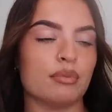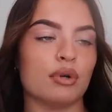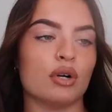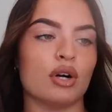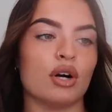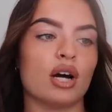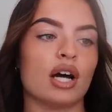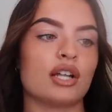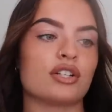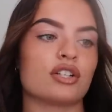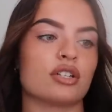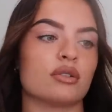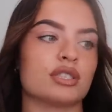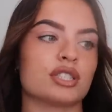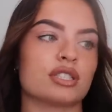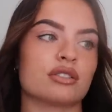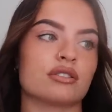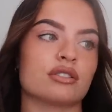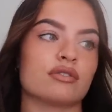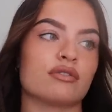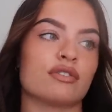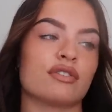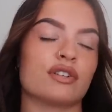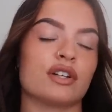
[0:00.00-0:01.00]
But I don't want
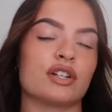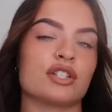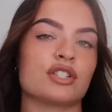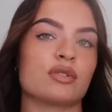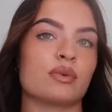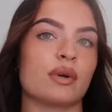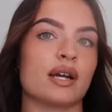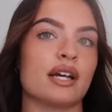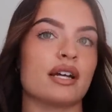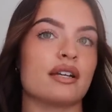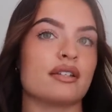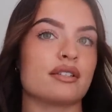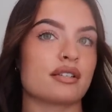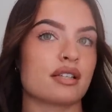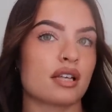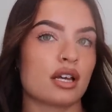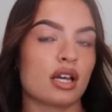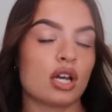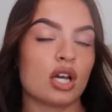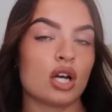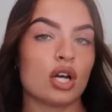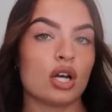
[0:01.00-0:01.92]
to refer to it as